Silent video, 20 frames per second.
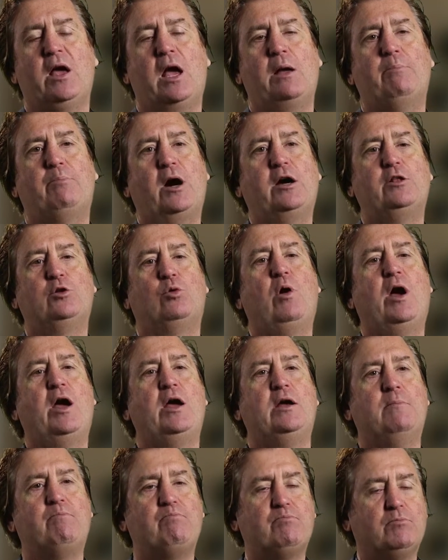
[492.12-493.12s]
And by the
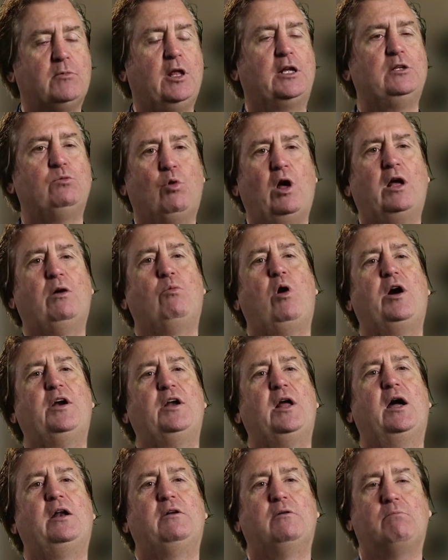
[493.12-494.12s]
way, why
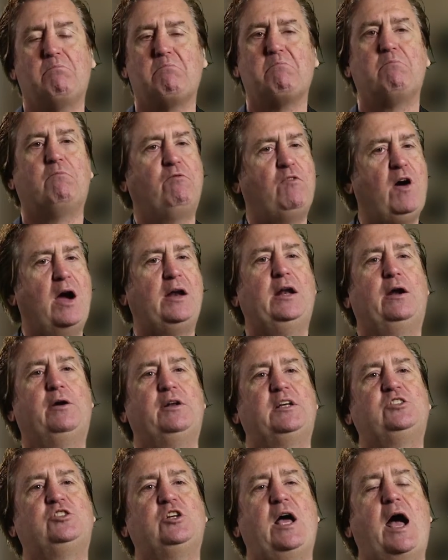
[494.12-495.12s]
not find
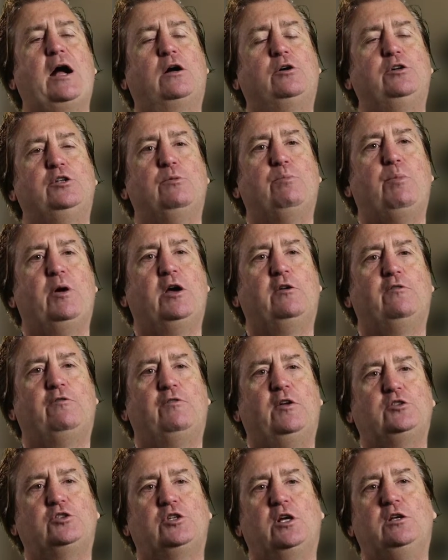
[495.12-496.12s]
out exactly the
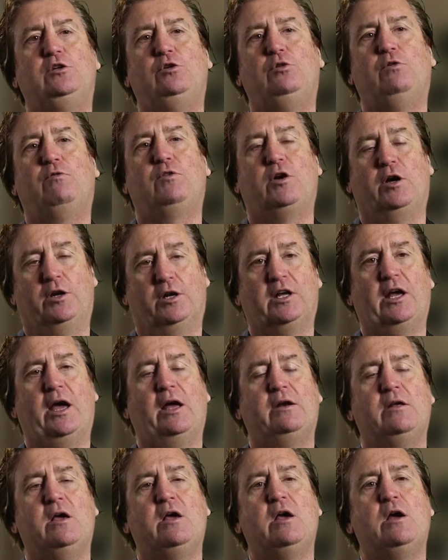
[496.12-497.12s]
benefits that you've got to
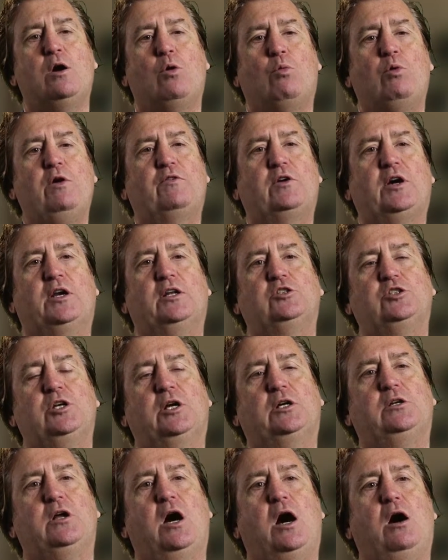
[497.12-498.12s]
get? We've got a
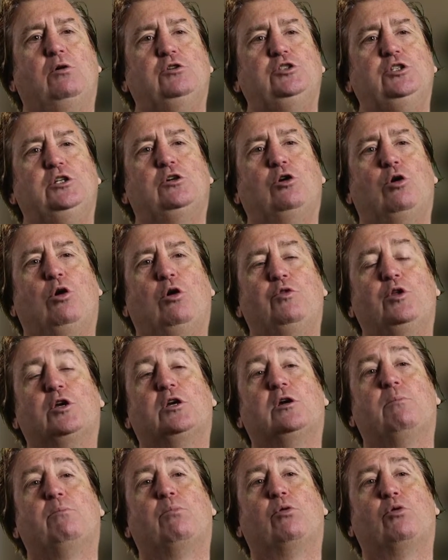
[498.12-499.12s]
technology called the
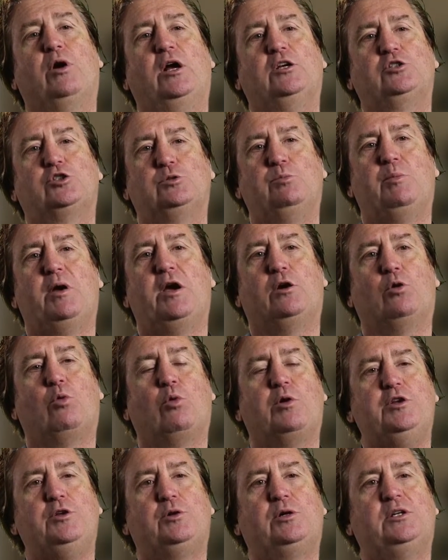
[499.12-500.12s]
Compressimator
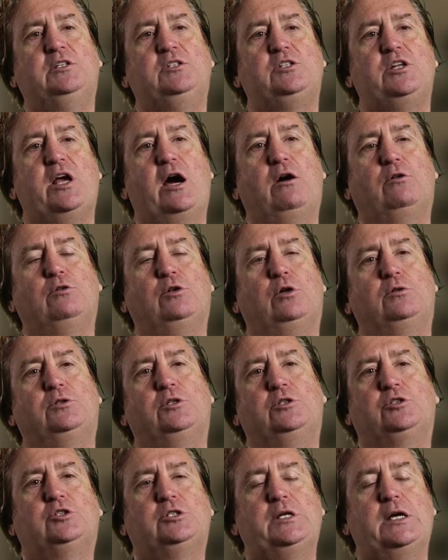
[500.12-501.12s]
where you can download
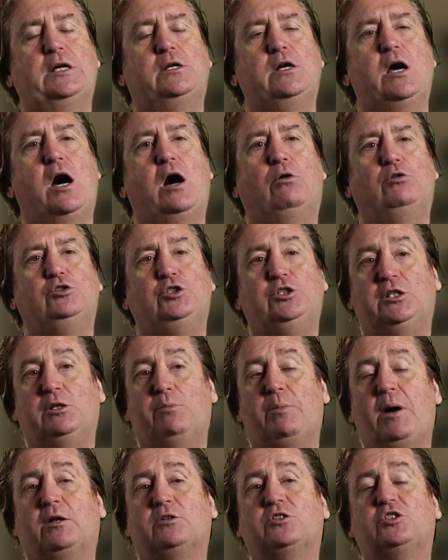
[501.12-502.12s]
this technology in
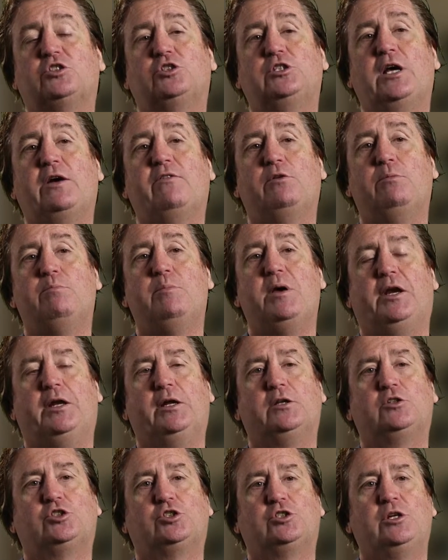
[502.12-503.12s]
about 7
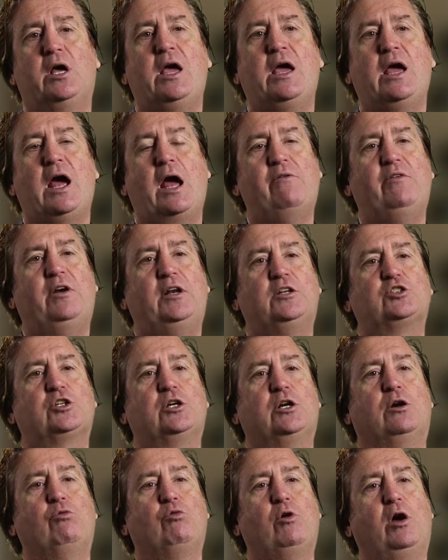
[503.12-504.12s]
minutes, and then it's
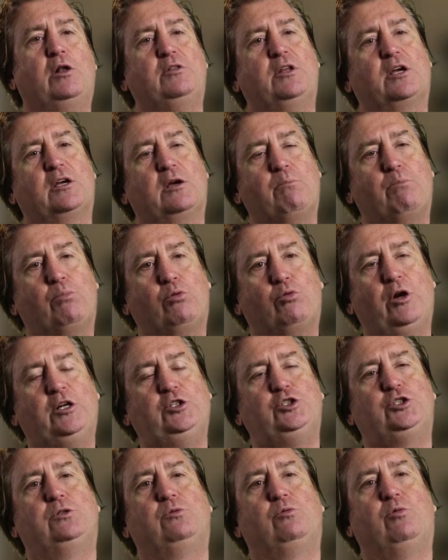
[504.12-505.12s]
going to run the
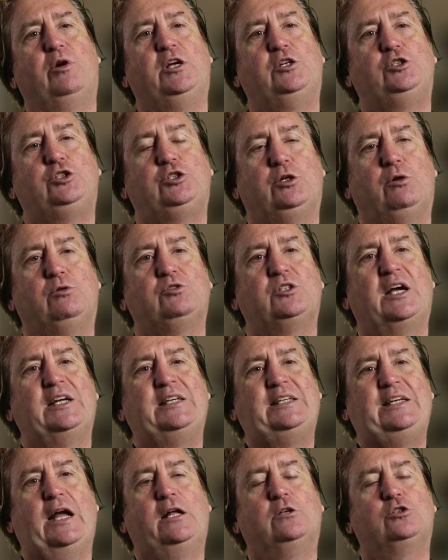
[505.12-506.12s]
compression ratios
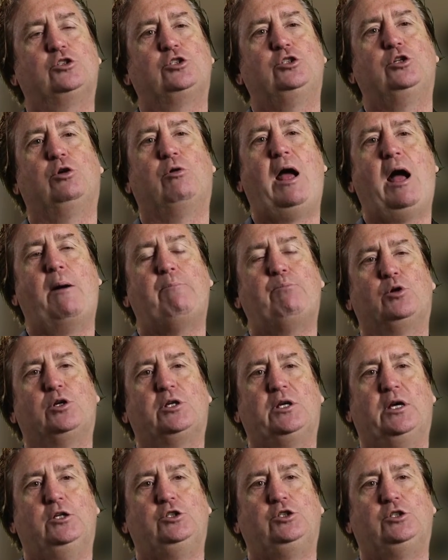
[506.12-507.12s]
against your
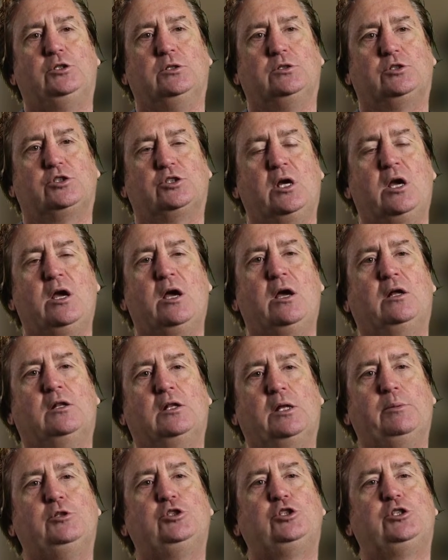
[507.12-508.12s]
applications.
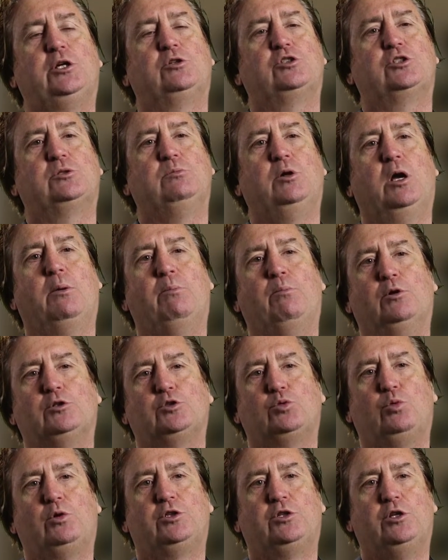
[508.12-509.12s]
Let me share some
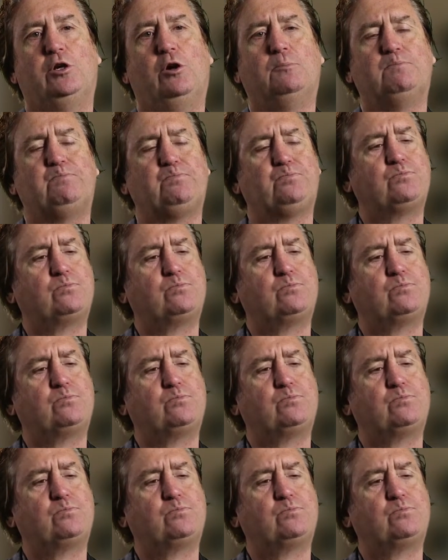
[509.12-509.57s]
numbers with you.